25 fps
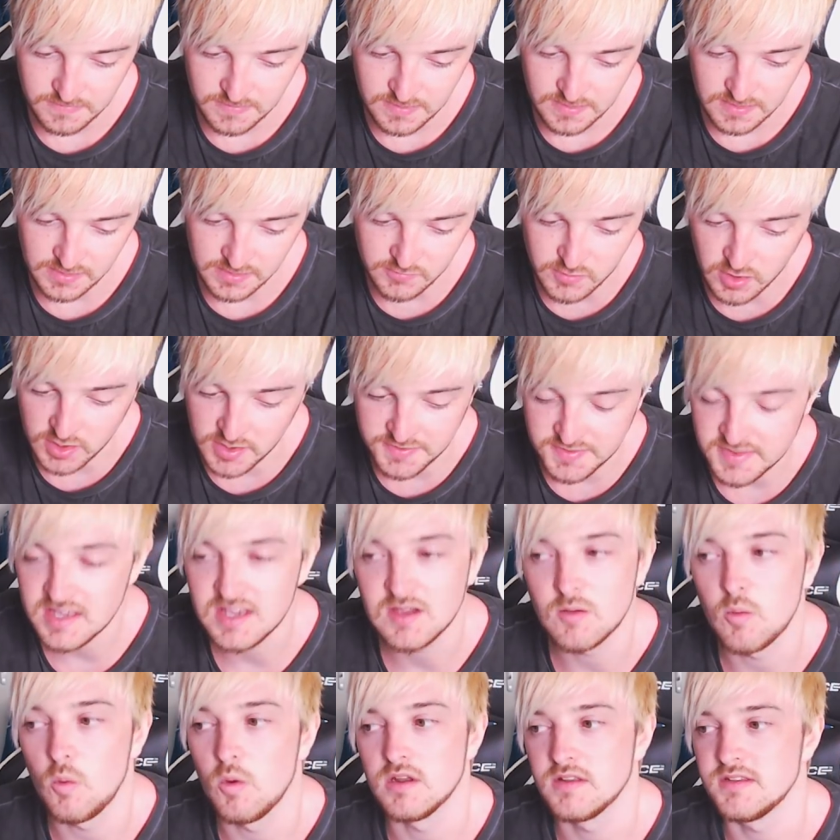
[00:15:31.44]
You've got to
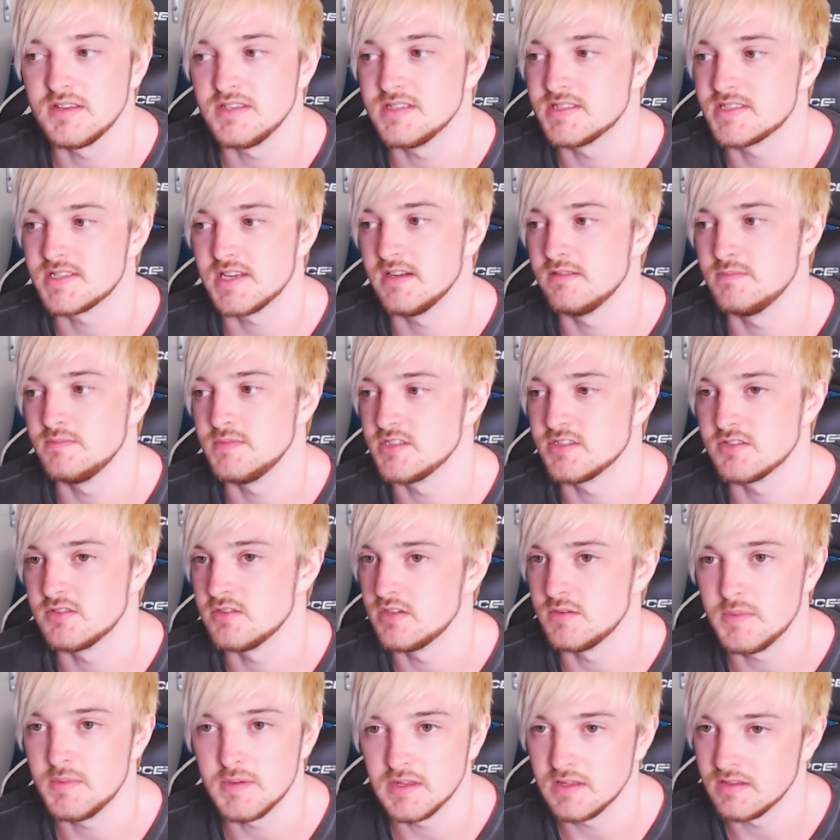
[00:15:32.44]
think one of these times he's going
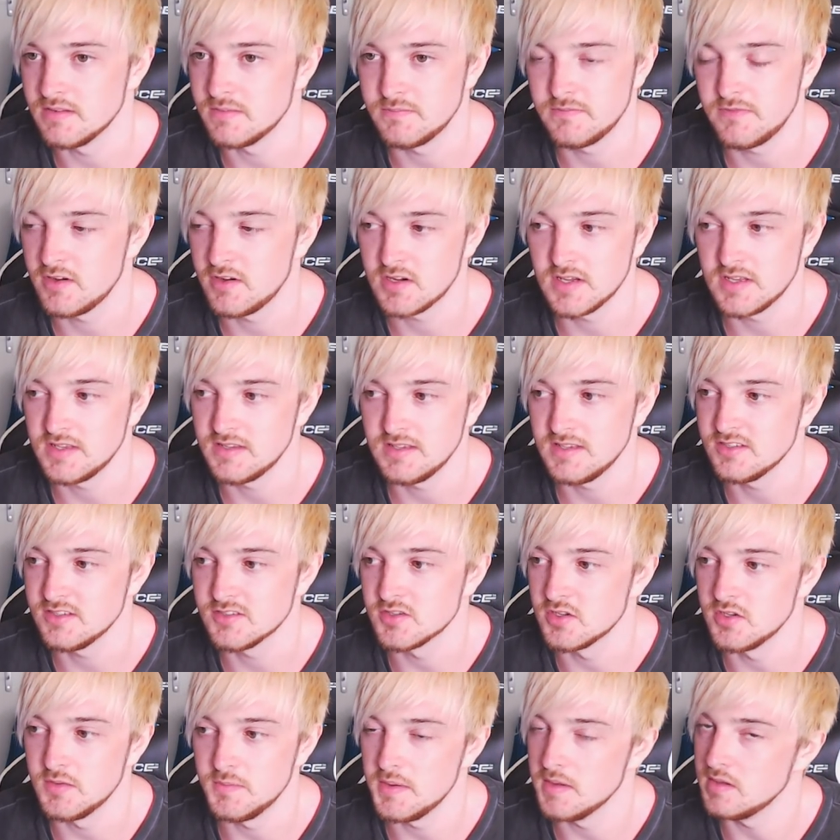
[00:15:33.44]
to be able
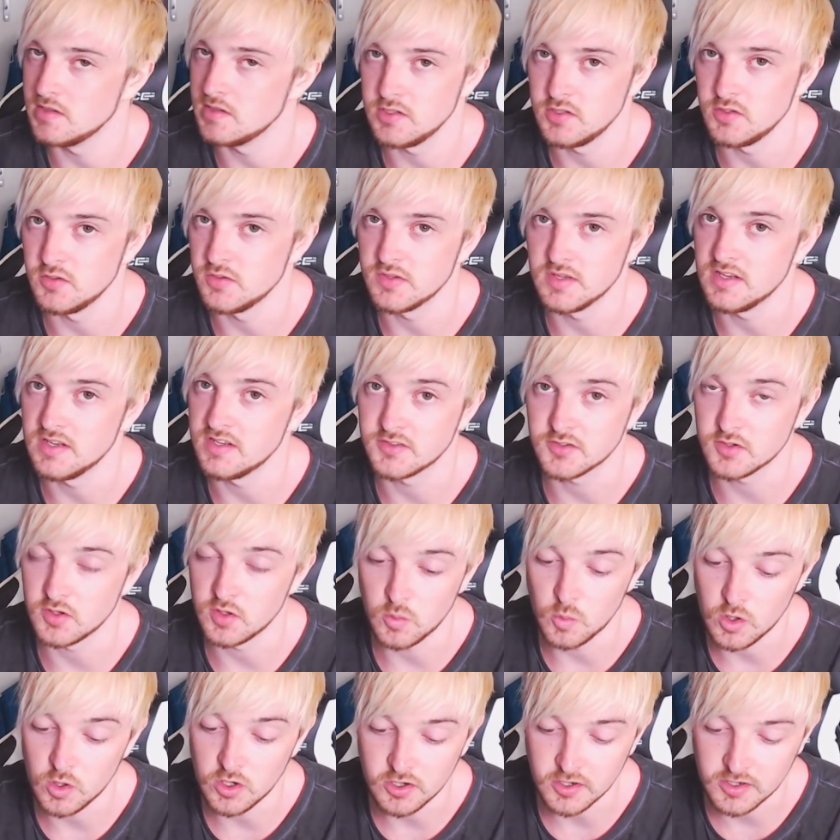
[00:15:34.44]
to use it, and it's going
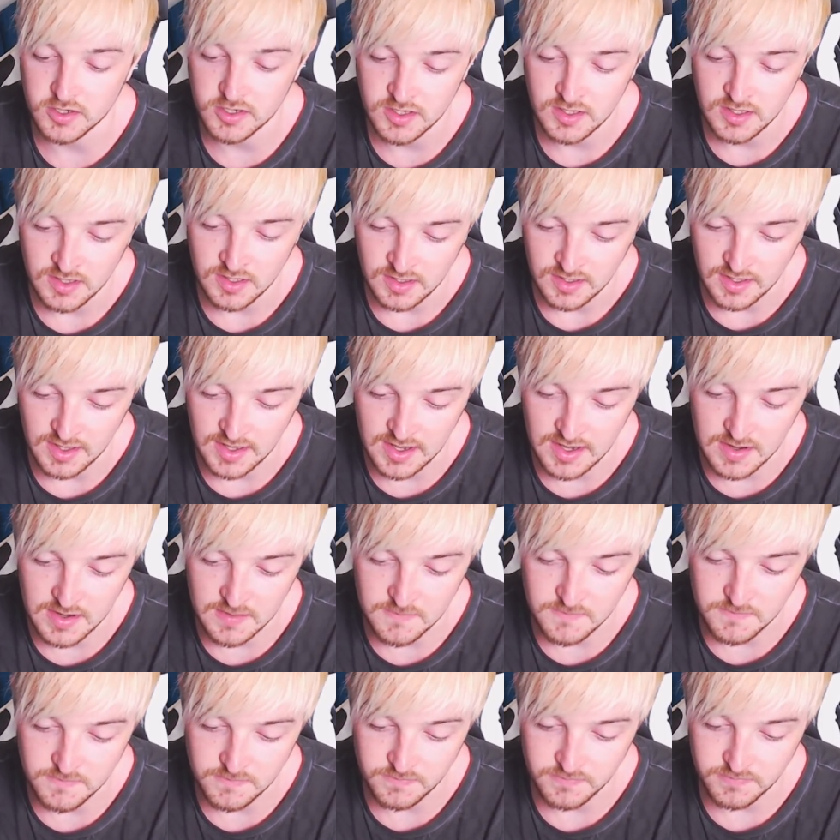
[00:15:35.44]
to work.
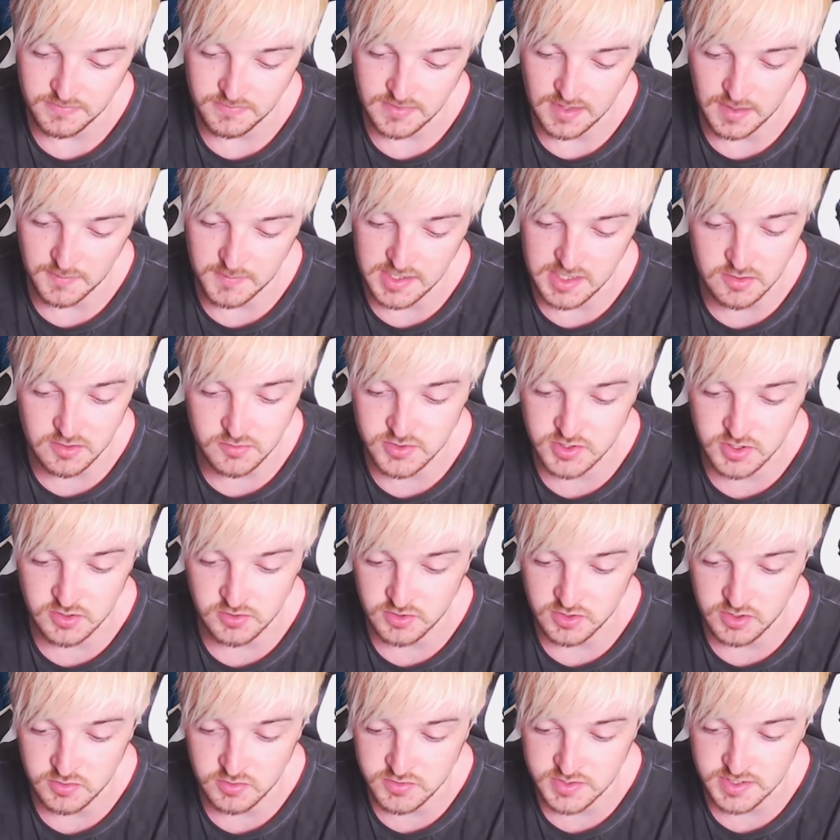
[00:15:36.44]
I mean, who's he going
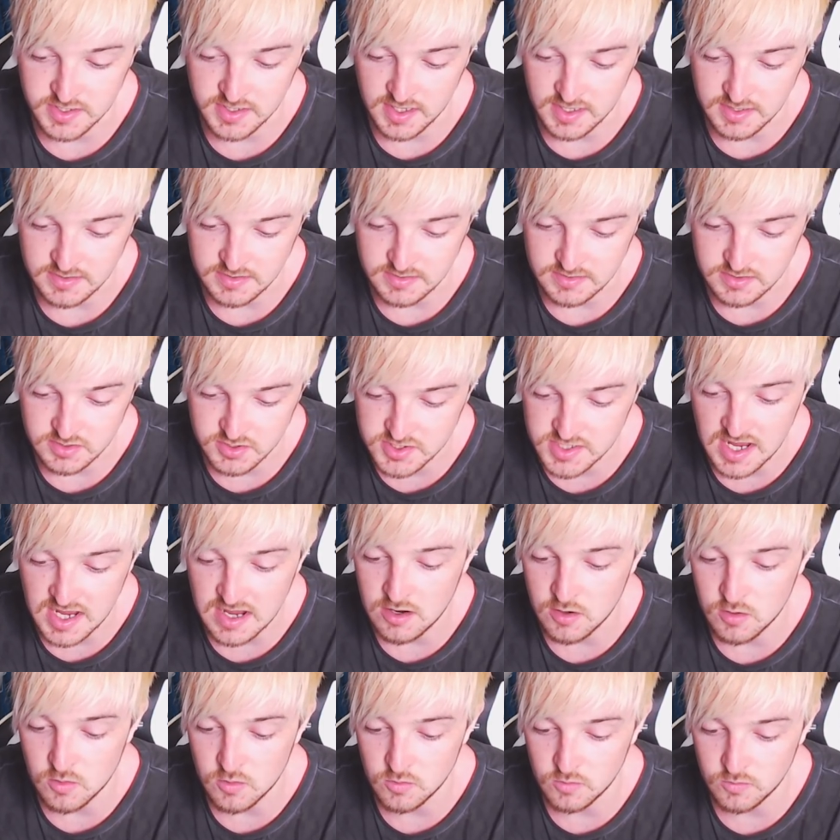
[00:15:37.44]
to use it against? Because
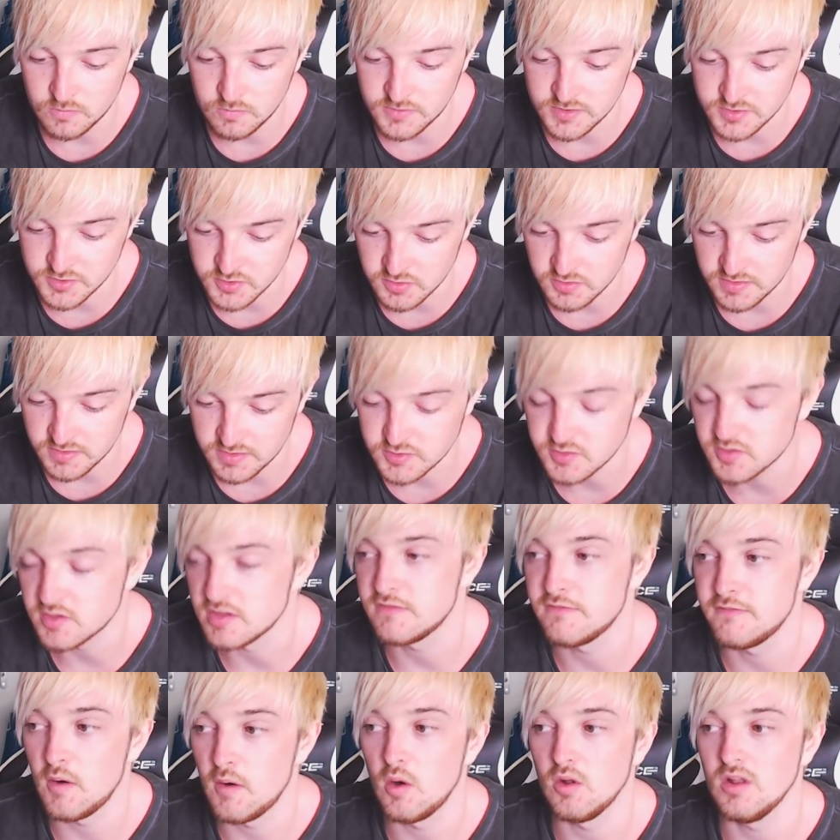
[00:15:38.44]
now there's only
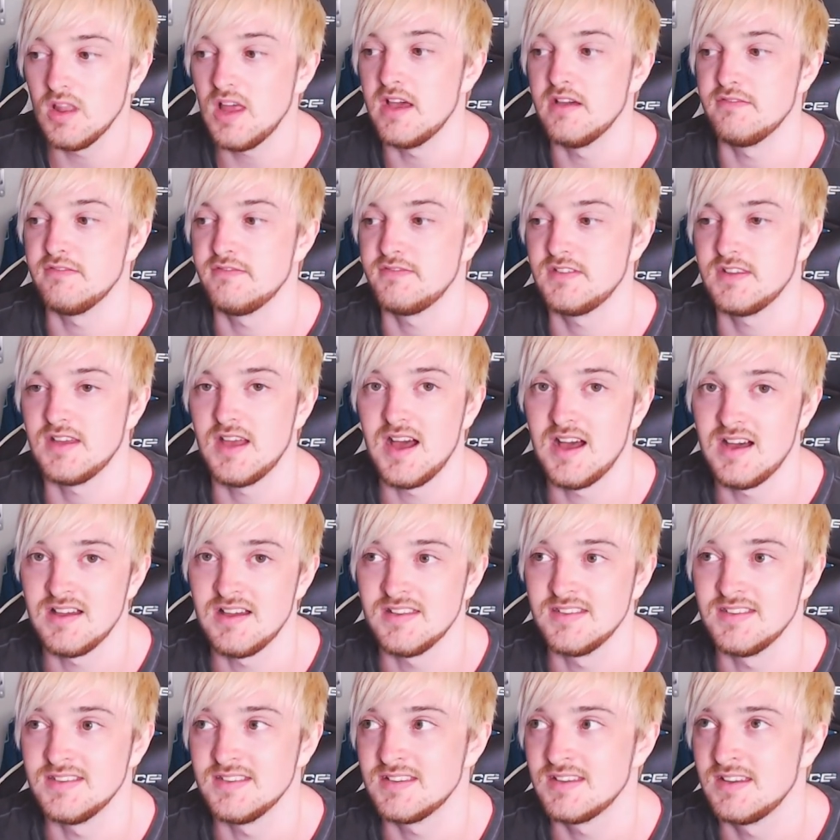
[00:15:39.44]
four left,
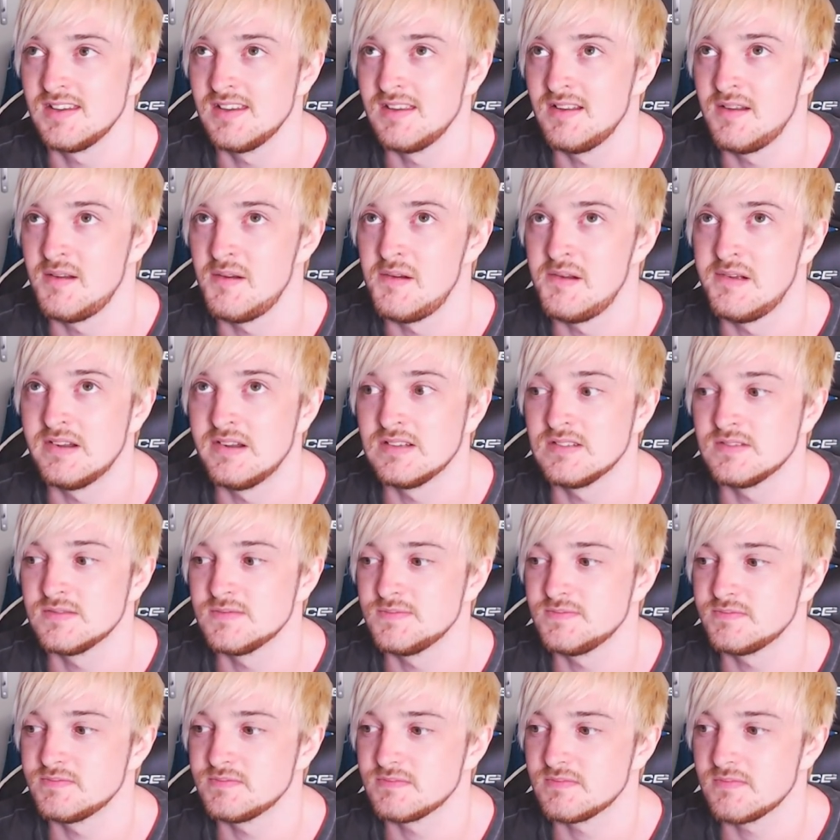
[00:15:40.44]
and
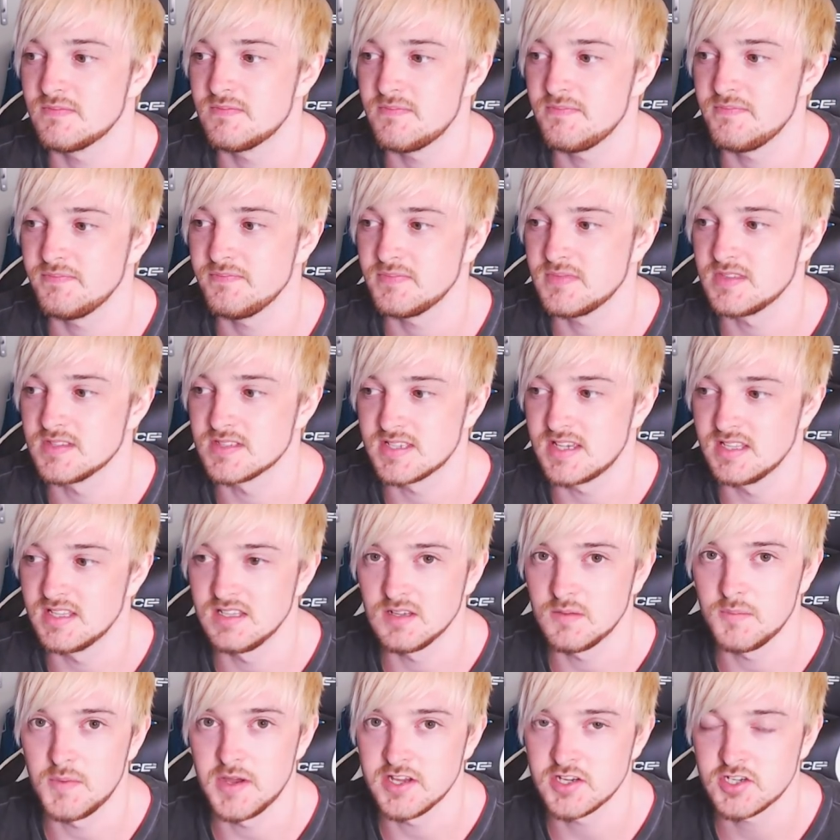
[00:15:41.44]
there's
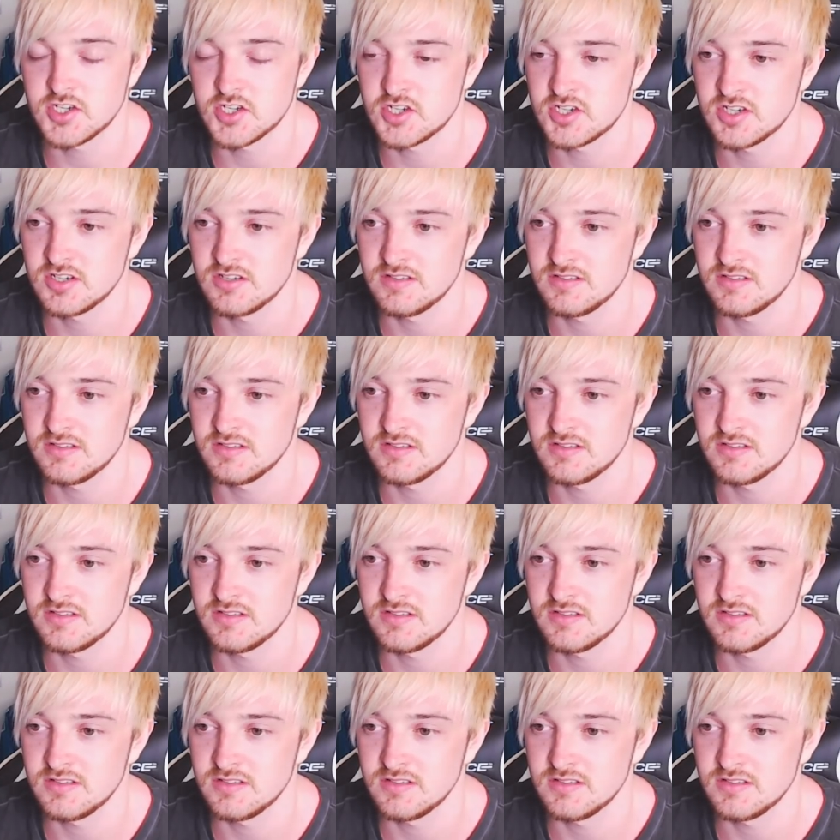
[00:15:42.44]
Gilgamesh,